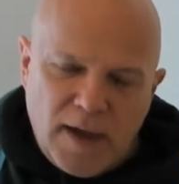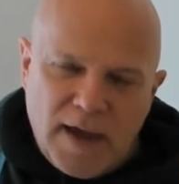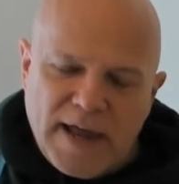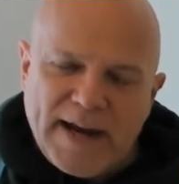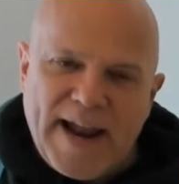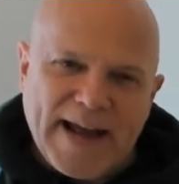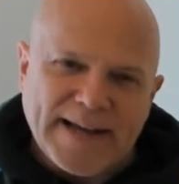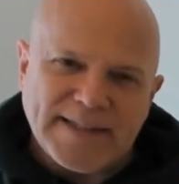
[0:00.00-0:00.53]

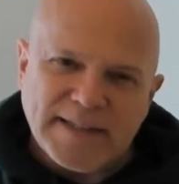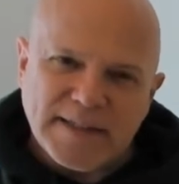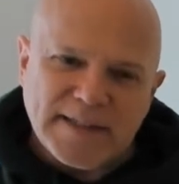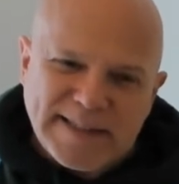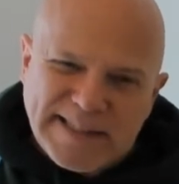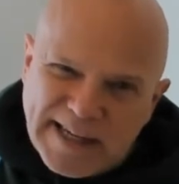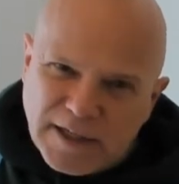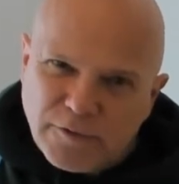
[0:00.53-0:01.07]
and it has to
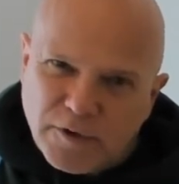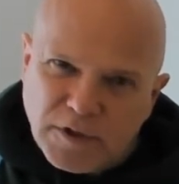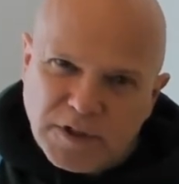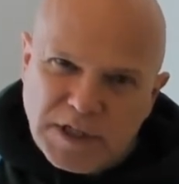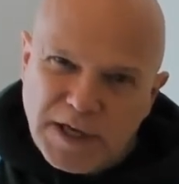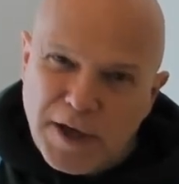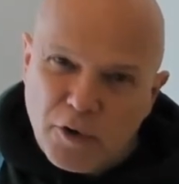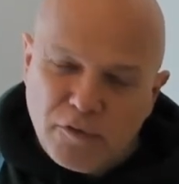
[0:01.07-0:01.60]
sit for
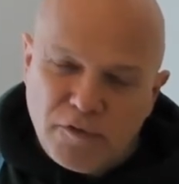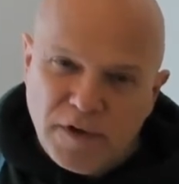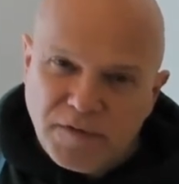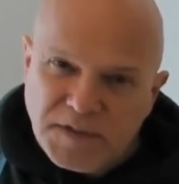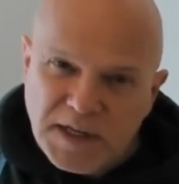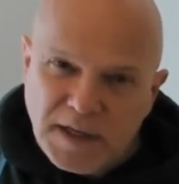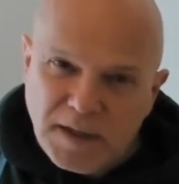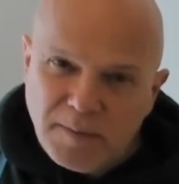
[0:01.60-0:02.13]
10 or
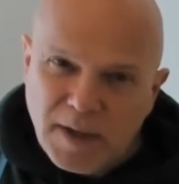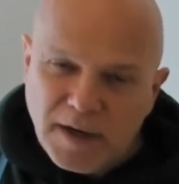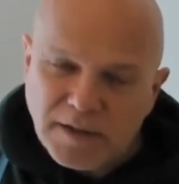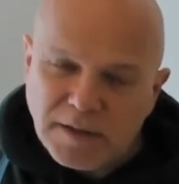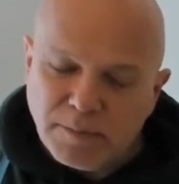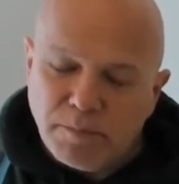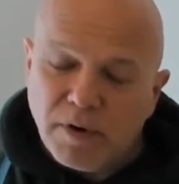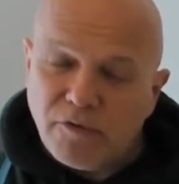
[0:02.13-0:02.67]
15
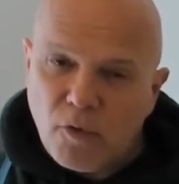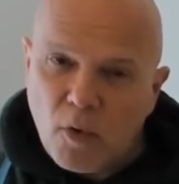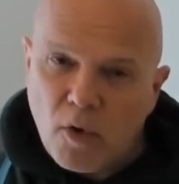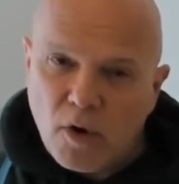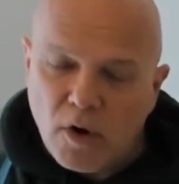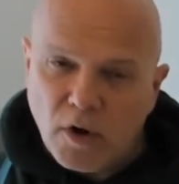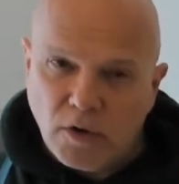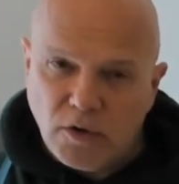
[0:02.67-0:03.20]
minutes
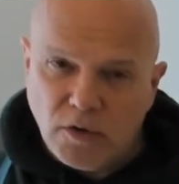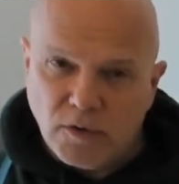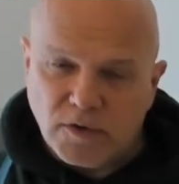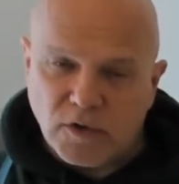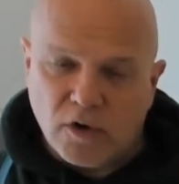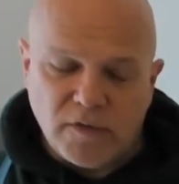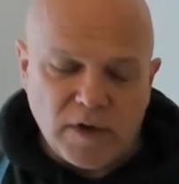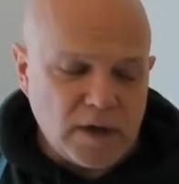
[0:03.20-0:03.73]
before you
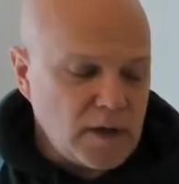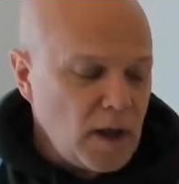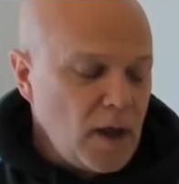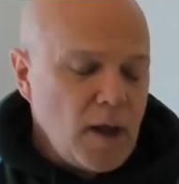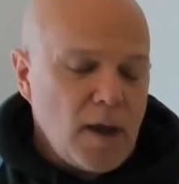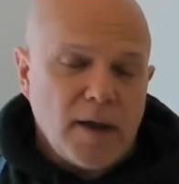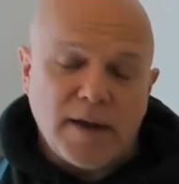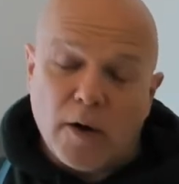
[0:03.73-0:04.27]
serve it.
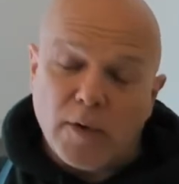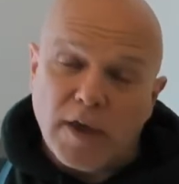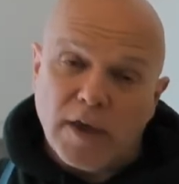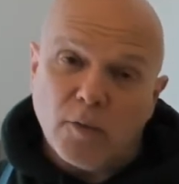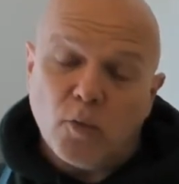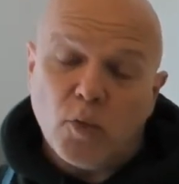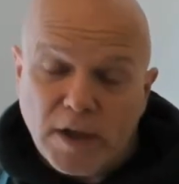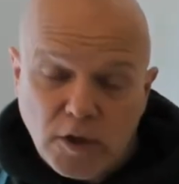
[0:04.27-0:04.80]
Now,
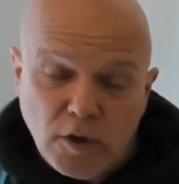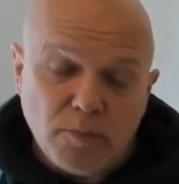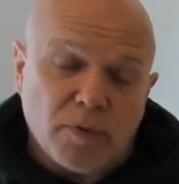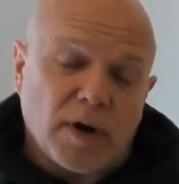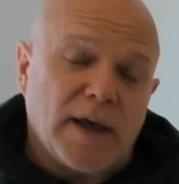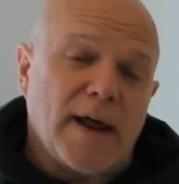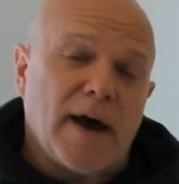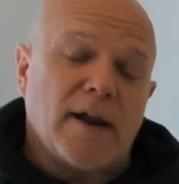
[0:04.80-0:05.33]
when you
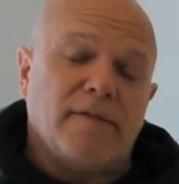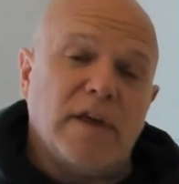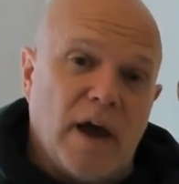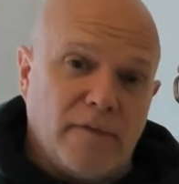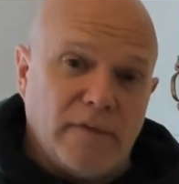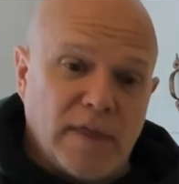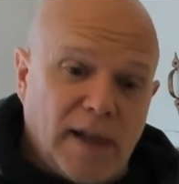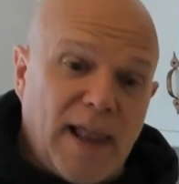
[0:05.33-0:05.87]
bring it out of the
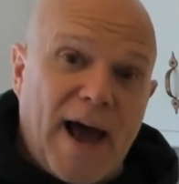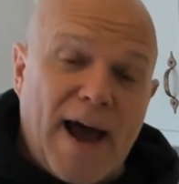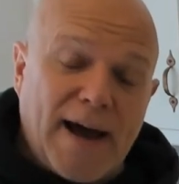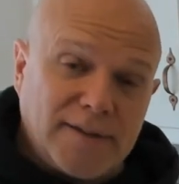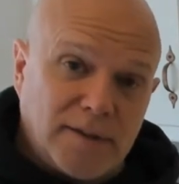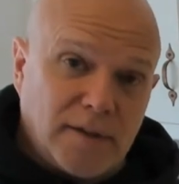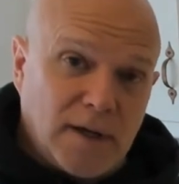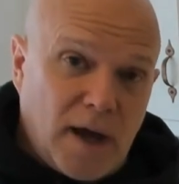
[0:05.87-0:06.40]
oven the
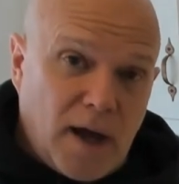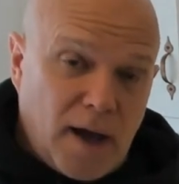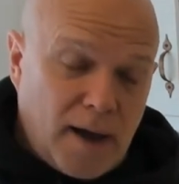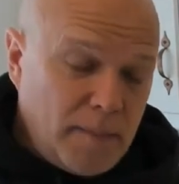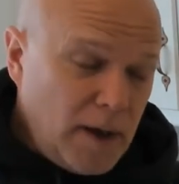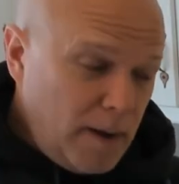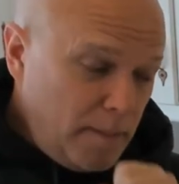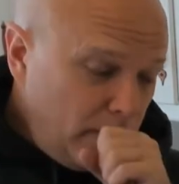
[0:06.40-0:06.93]
last
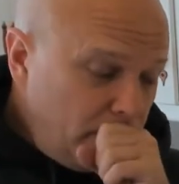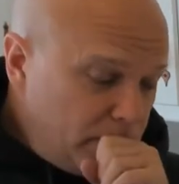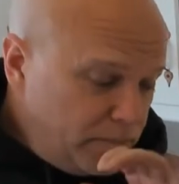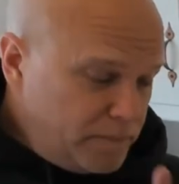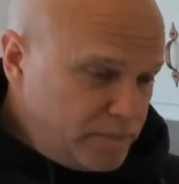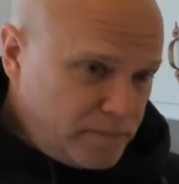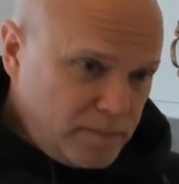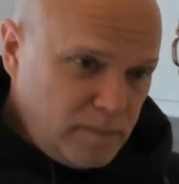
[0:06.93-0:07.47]
time,
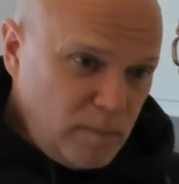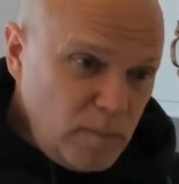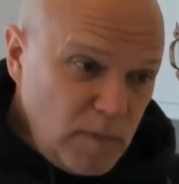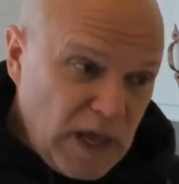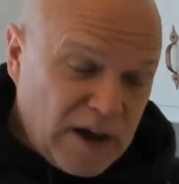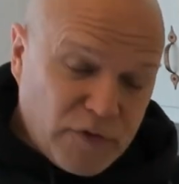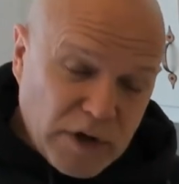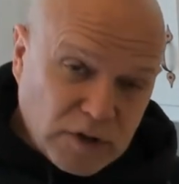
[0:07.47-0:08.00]

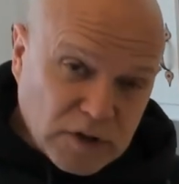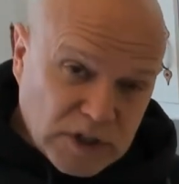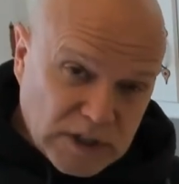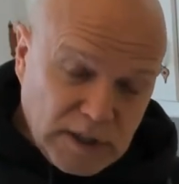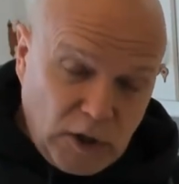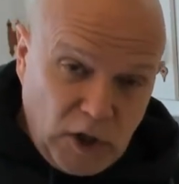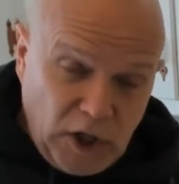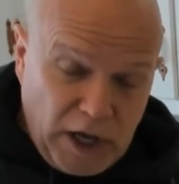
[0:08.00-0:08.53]
if there's
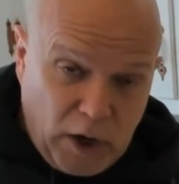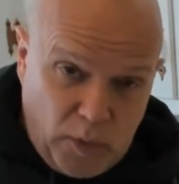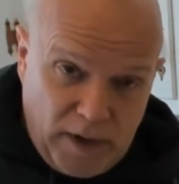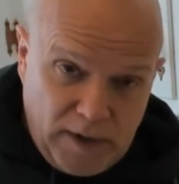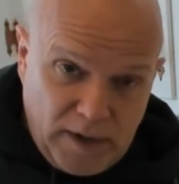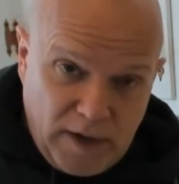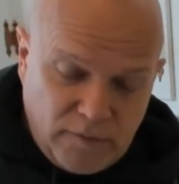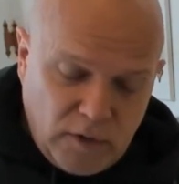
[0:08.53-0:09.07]
still
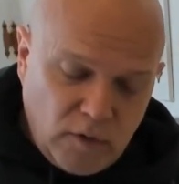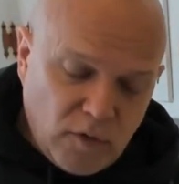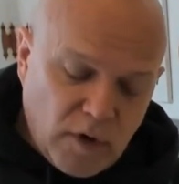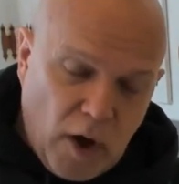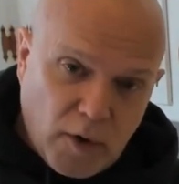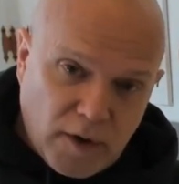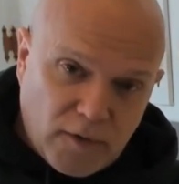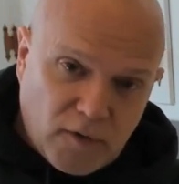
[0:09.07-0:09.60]
liquid, if you
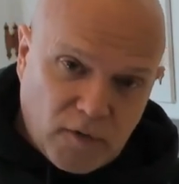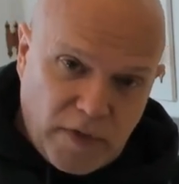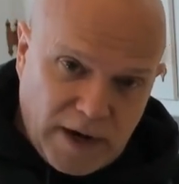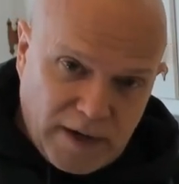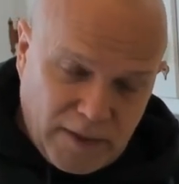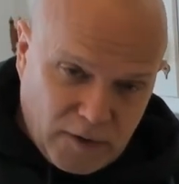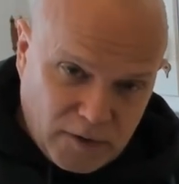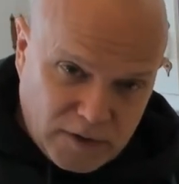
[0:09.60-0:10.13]
notice
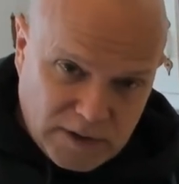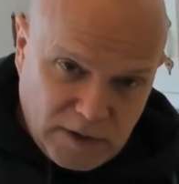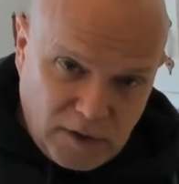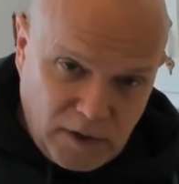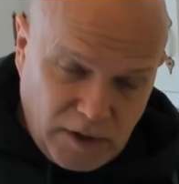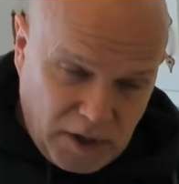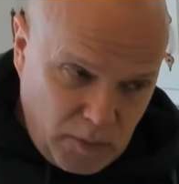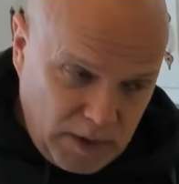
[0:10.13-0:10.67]
that there's
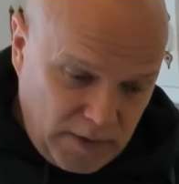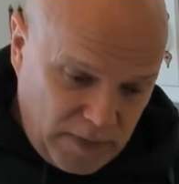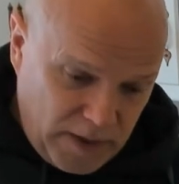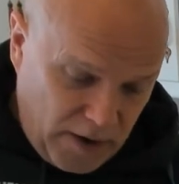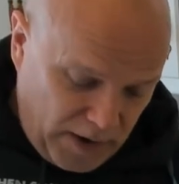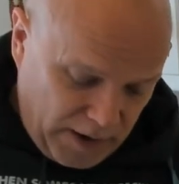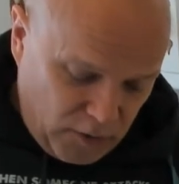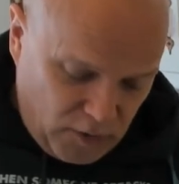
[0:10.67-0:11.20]
still liquid in
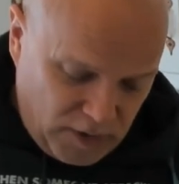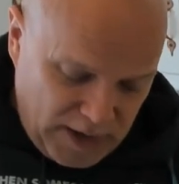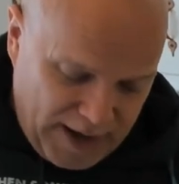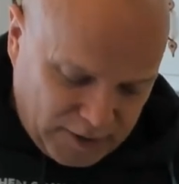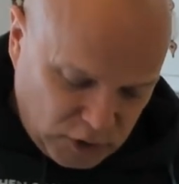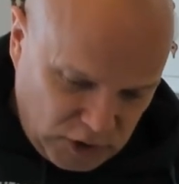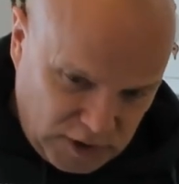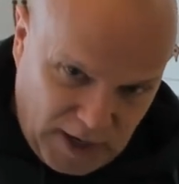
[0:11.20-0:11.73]
there, and you can
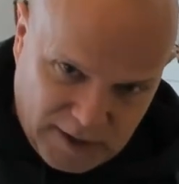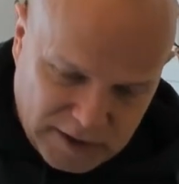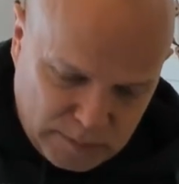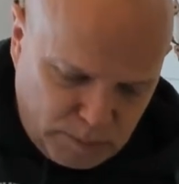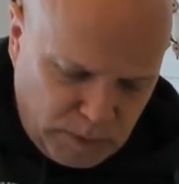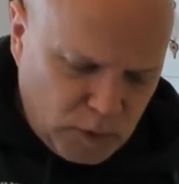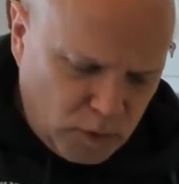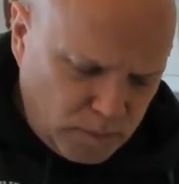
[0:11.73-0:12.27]
actually take a
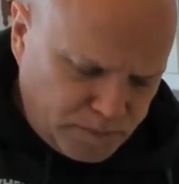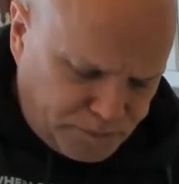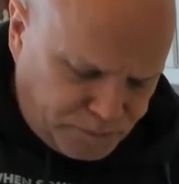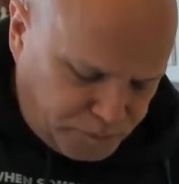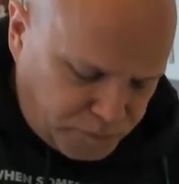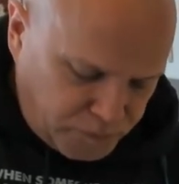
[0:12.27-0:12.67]
spoon